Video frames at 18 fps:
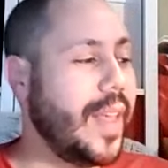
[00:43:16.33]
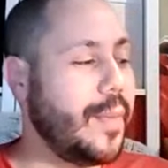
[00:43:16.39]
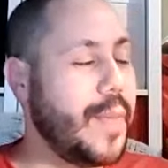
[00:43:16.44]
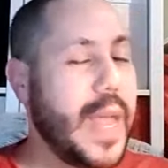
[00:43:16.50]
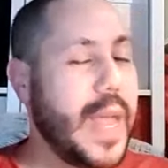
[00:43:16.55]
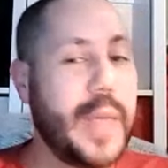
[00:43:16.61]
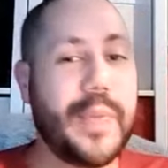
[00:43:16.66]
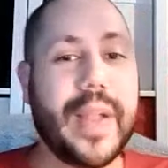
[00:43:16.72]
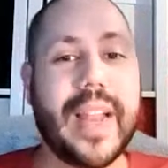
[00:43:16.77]

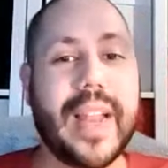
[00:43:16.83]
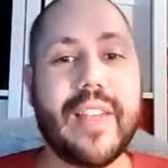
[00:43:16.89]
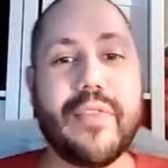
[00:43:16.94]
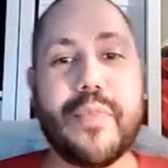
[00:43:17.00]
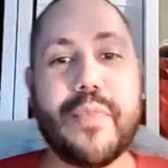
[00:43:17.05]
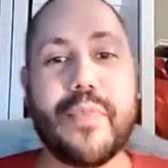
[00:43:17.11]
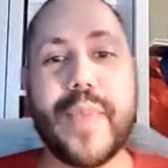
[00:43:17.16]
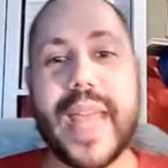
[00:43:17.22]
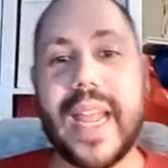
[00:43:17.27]
People
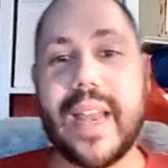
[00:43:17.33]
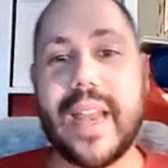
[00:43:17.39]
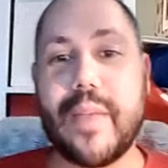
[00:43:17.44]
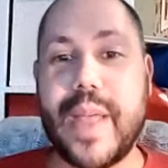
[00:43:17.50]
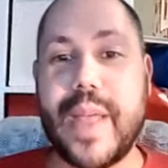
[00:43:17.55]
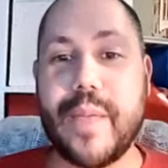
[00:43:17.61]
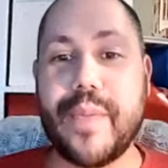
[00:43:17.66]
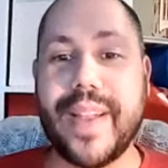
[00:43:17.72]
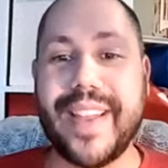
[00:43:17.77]

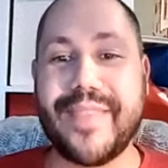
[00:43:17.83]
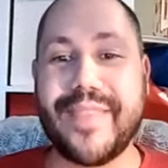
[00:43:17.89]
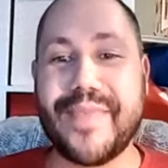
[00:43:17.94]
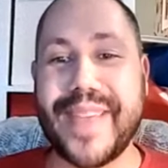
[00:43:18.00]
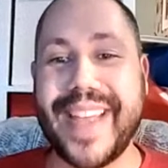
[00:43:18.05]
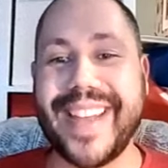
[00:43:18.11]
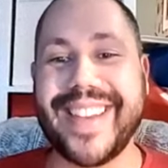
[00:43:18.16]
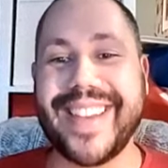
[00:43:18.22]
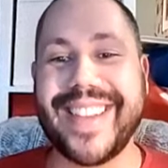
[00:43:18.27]

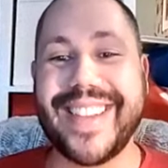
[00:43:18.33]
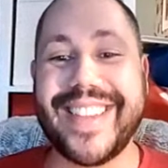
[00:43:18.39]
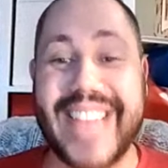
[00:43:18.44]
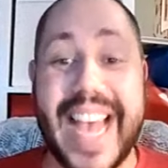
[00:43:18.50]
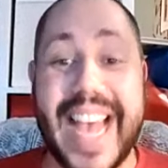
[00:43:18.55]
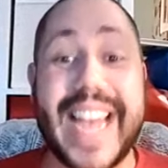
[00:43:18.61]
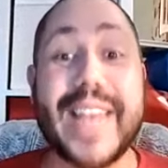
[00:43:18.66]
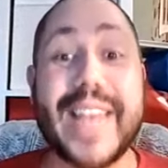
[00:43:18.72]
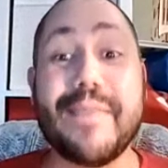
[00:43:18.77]
have been
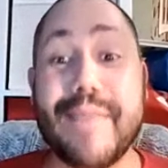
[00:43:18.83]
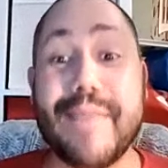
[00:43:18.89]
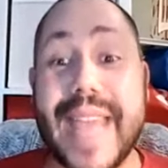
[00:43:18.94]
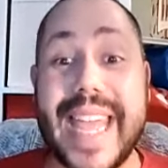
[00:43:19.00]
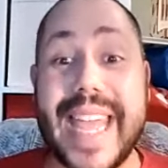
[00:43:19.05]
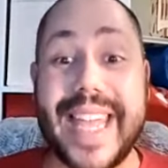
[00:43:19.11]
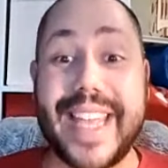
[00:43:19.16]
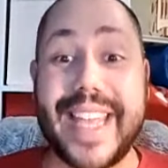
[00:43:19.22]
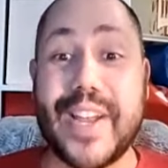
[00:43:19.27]
telling
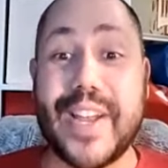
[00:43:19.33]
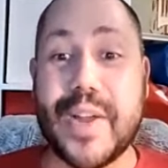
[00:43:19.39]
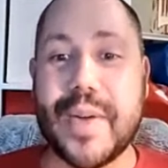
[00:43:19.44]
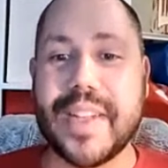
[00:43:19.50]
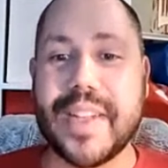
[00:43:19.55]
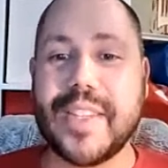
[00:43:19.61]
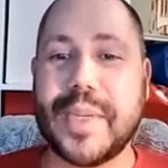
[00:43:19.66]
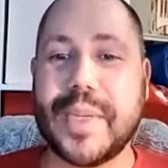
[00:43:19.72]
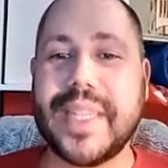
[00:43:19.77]
me,
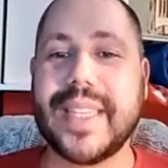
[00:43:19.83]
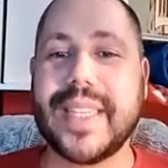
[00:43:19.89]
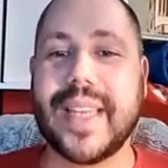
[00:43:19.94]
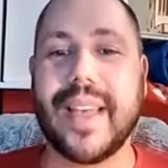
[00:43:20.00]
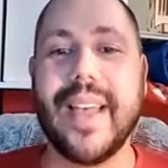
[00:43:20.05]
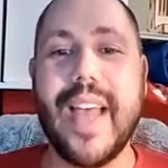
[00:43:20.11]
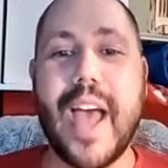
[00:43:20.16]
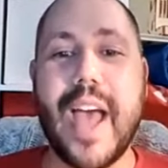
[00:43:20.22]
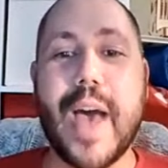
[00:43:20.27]
on
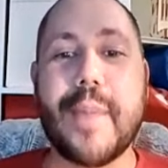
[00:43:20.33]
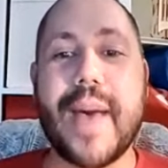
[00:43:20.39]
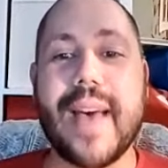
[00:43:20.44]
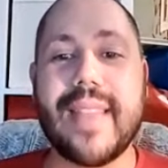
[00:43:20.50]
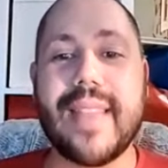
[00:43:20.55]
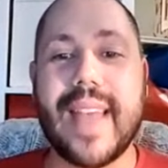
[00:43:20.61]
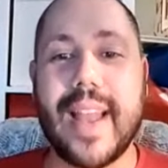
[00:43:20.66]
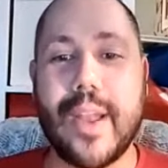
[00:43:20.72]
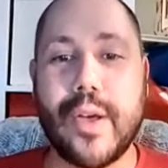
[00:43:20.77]
Twitter
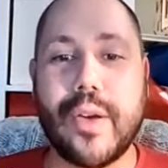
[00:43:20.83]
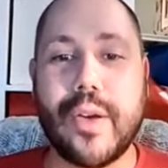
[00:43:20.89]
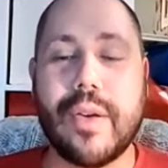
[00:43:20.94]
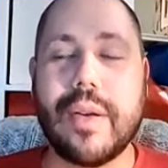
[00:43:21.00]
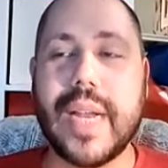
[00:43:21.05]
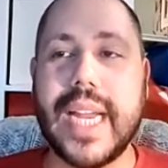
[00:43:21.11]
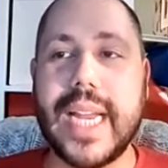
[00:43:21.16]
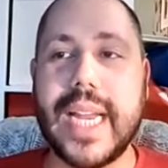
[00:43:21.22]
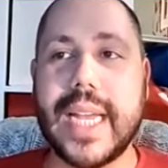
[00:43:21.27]
about their
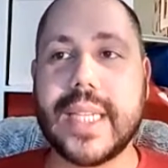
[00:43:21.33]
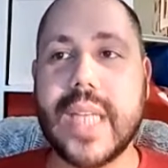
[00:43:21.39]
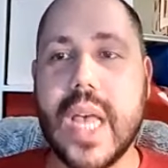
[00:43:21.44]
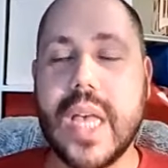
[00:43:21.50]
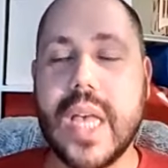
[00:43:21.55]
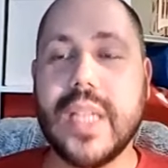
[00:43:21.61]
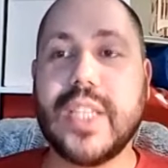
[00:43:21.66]
local clinics.